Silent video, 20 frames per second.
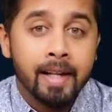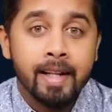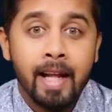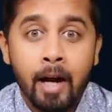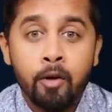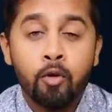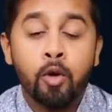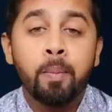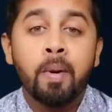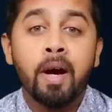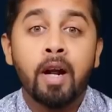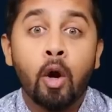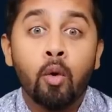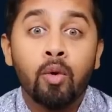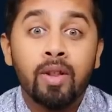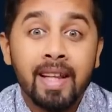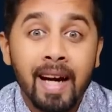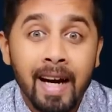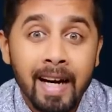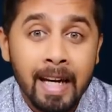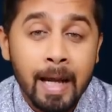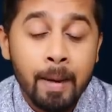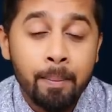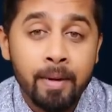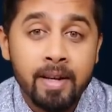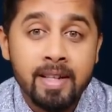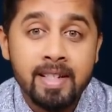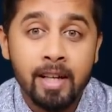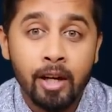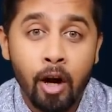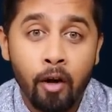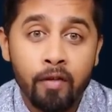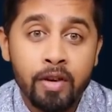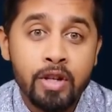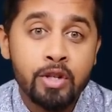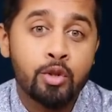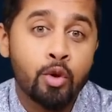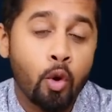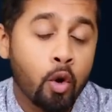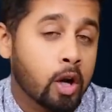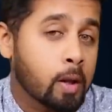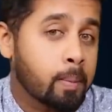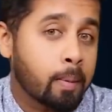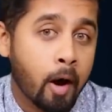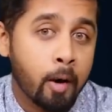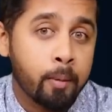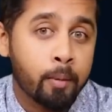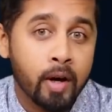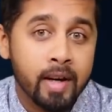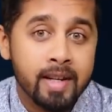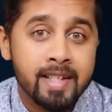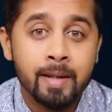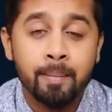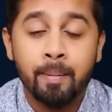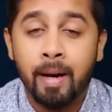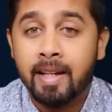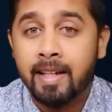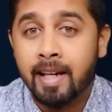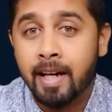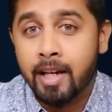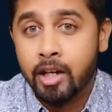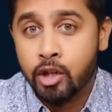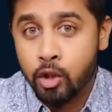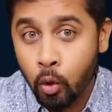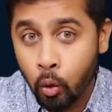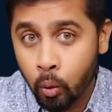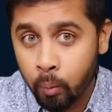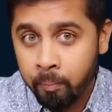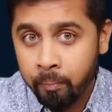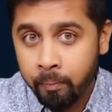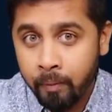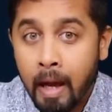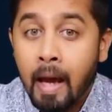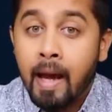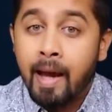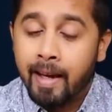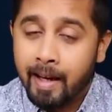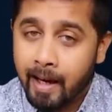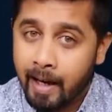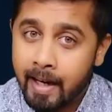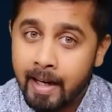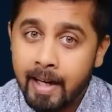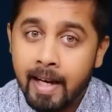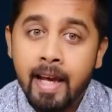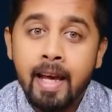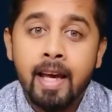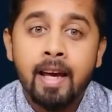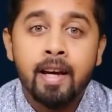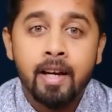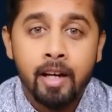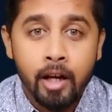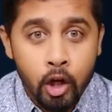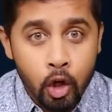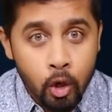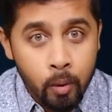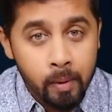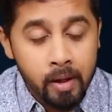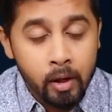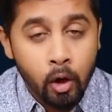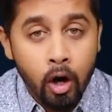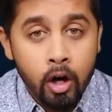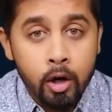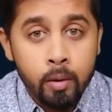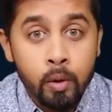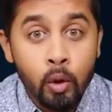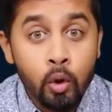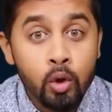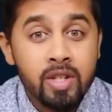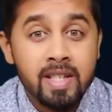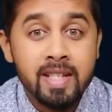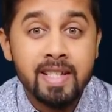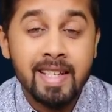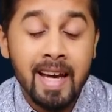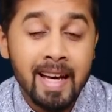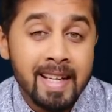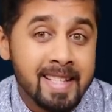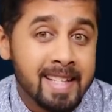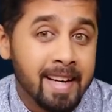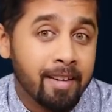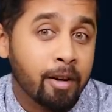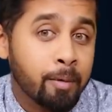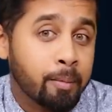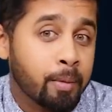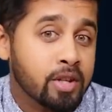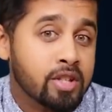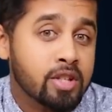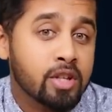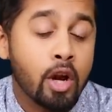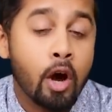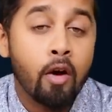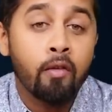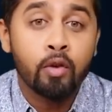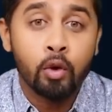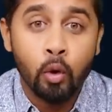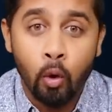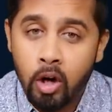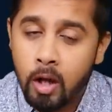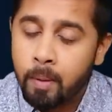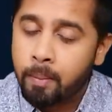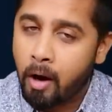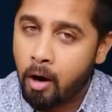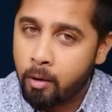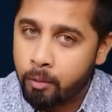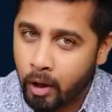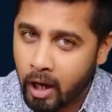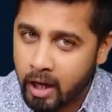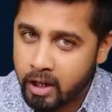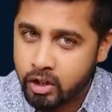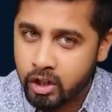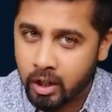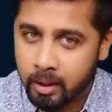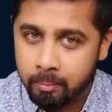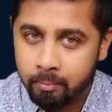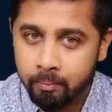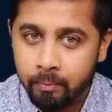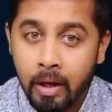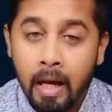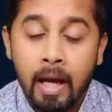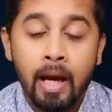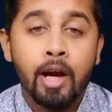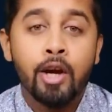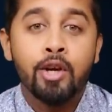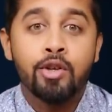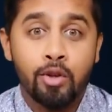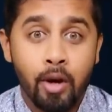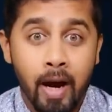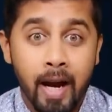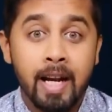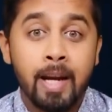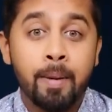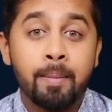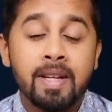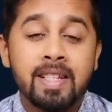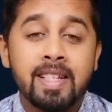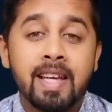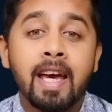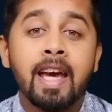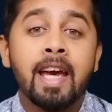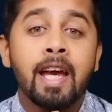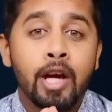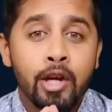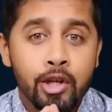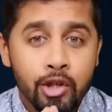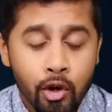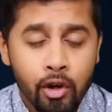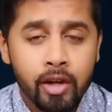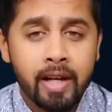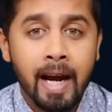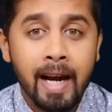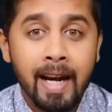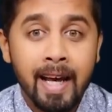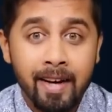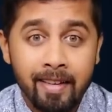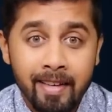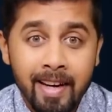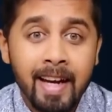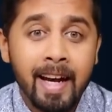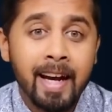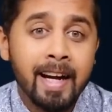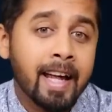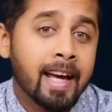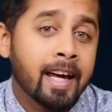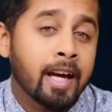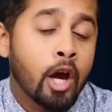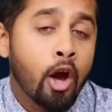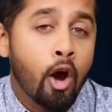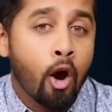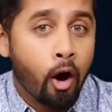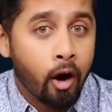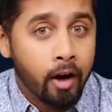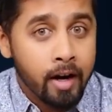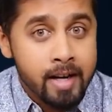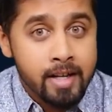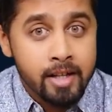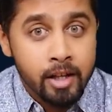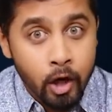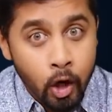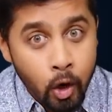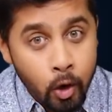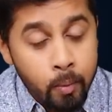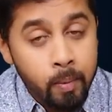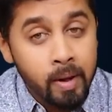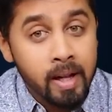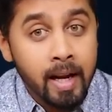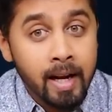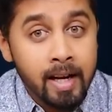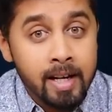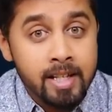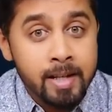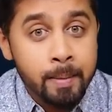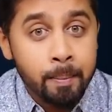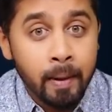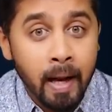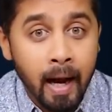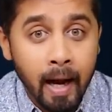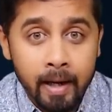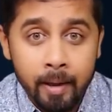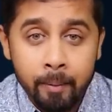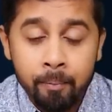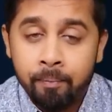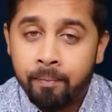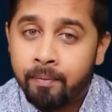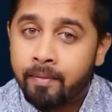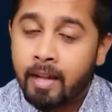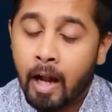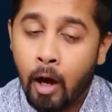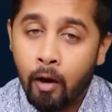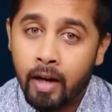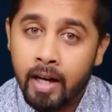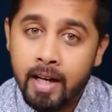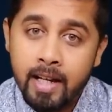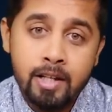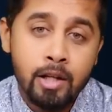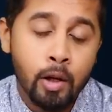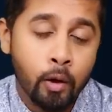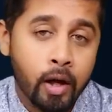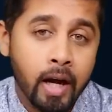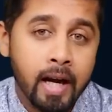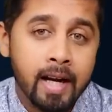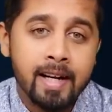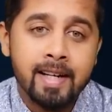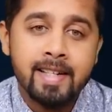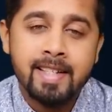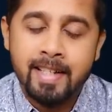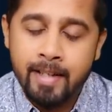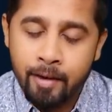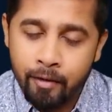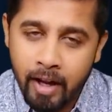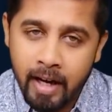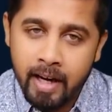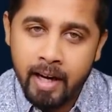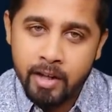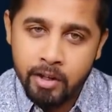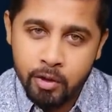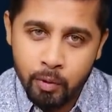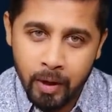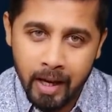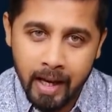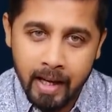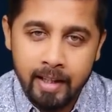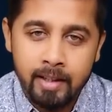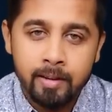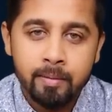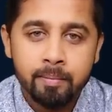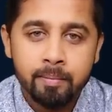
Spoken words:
That would be around 30% of its total power production by 32. Currently, renewable contributes just 7% of total power production. So NTPC should get a re-rating on its renewable energy plan. Now let us look at its dividend history.